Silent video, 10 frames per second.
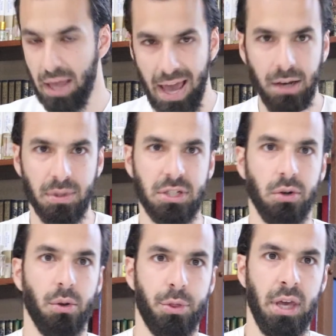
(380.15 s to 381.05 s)
Any
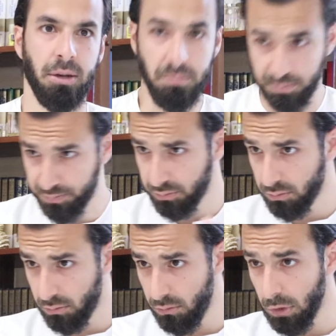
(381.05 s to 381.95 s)
material thing
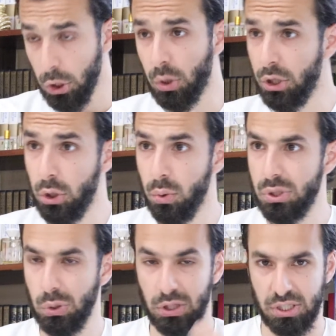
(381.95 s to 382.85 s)
you could
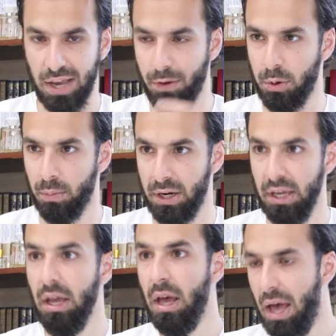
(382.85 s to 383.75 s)
use, you could save up your money,